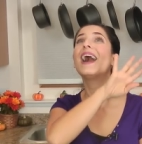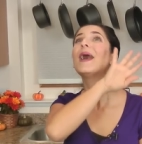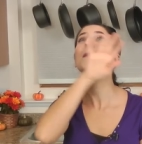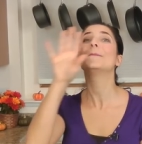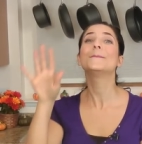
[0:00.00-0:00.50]

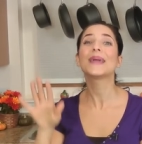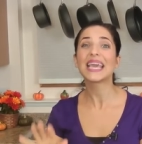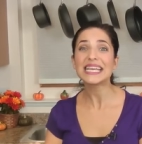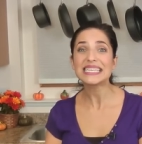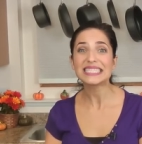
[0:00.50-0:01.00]

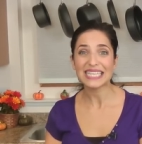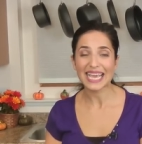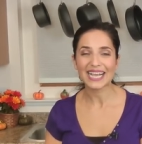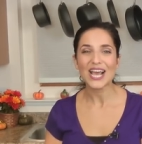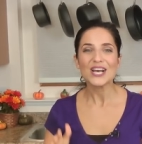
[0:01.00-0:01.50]

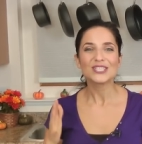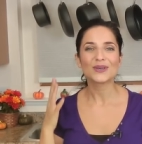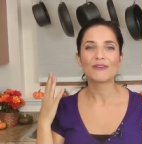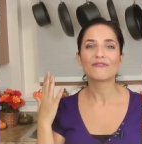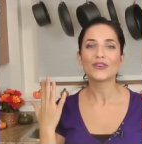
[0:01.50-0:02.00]
amazing.
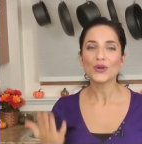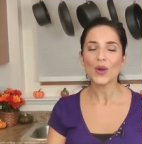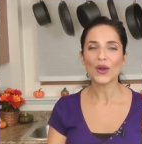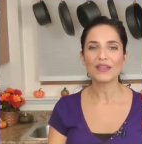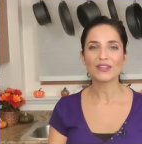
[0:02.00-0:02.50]
So if you
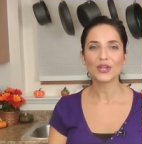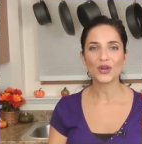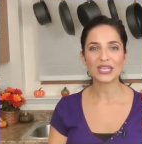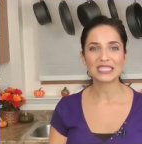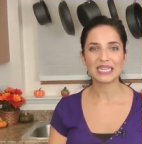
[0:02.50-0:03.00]
are in the New
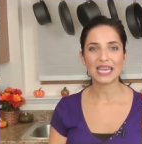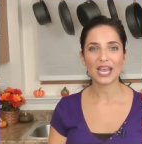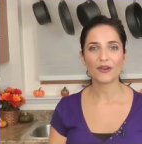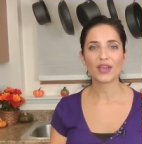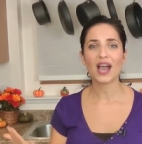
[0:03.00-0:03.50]
York City
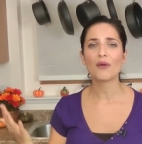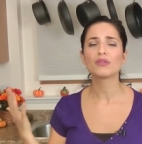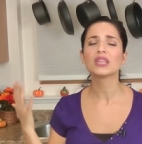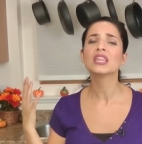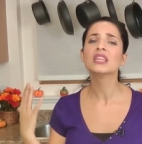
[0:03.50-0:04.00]
area, I
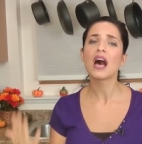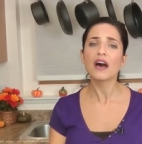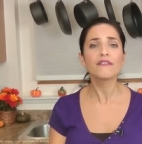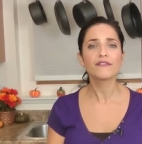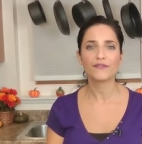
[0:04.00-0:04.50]
would
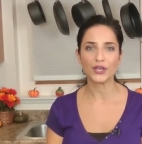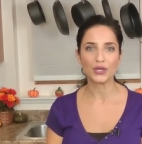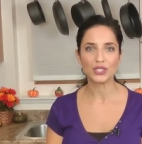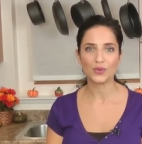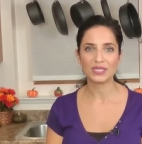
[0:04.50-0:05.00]
love for you
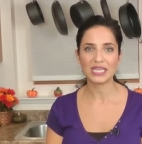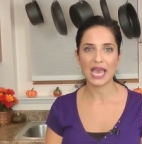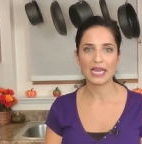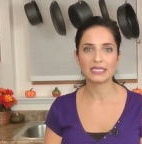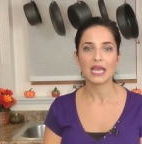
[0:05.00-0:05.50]
to
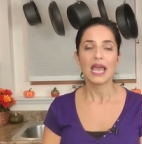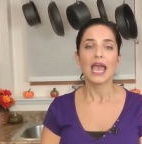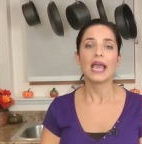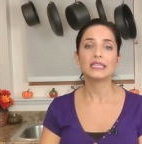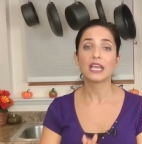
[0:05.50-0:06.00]
attend.
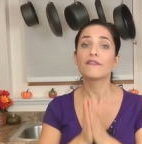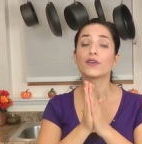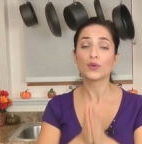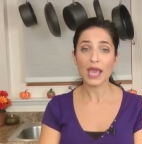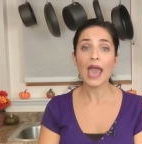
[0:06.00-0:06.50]
And if
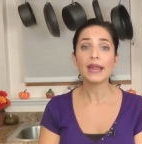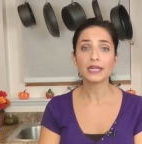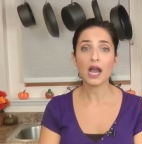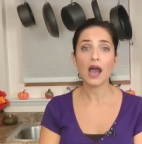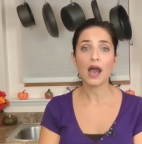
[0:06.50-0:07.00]
you can
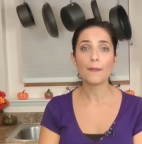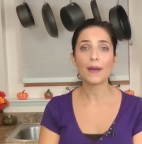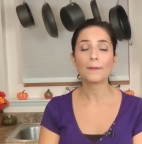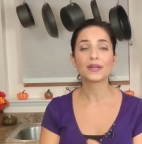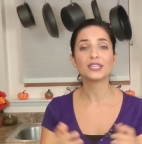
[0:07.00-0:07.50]
come,
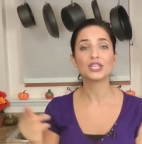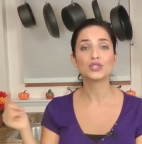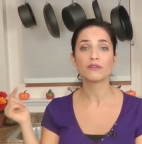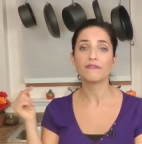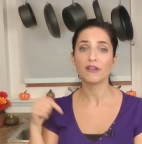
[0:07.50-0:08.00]
I'm going to need you
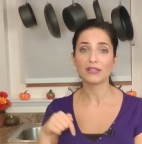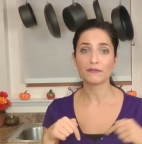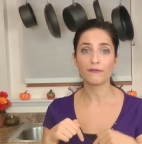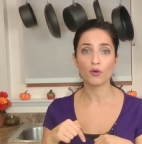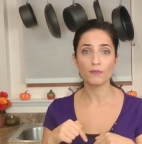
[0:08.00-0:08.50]
to fill out the
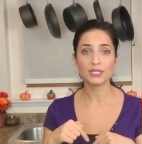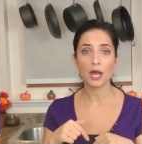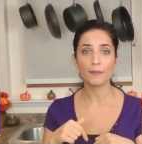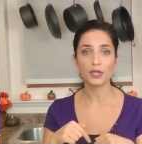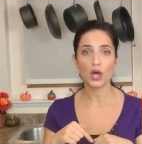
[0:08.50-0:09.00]
form
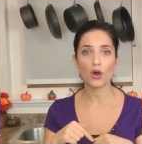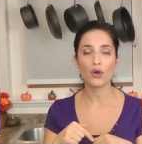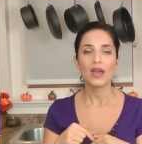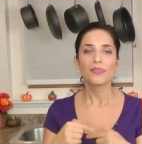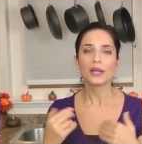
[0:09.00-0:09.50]
down below.
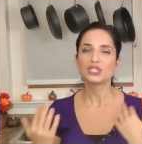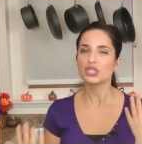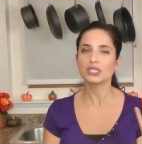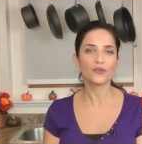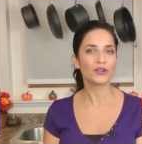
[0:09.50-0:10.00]
That's
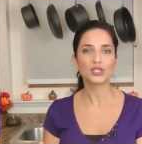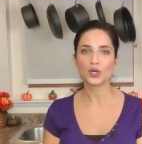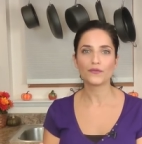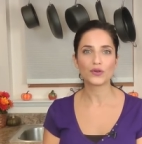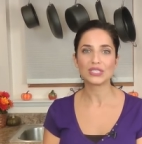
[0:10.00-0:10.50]
just to
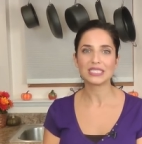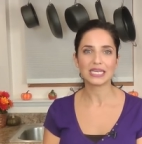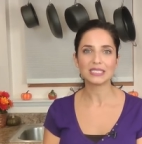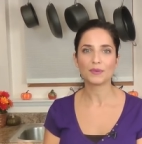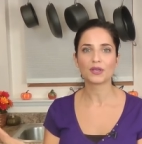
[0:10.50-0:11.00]
reserve your
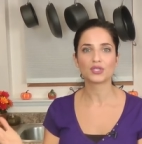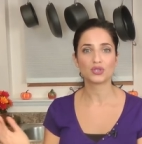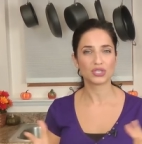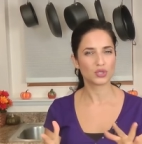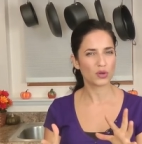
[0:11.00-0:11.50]
seat because there's
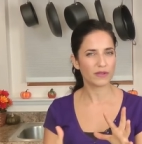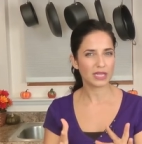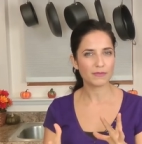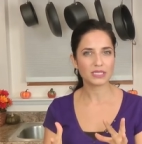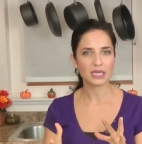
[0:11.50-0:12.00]
a sort of a
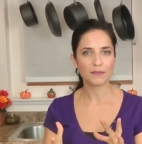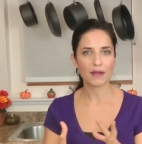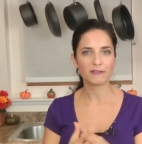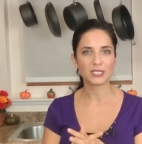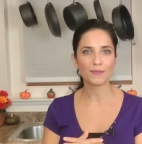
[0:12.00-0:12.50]
limited
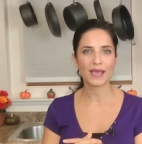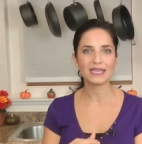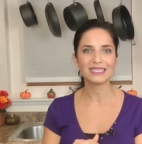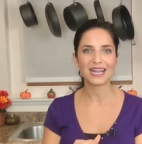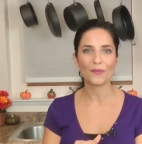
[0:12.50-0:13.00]
amount of
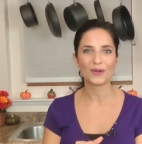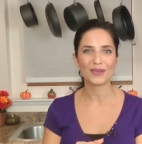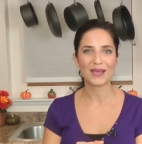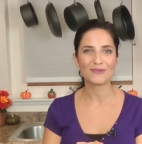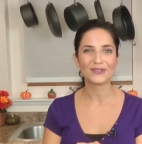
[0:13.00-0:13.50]
space and I want to
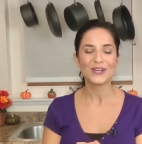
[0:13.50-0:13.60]
be able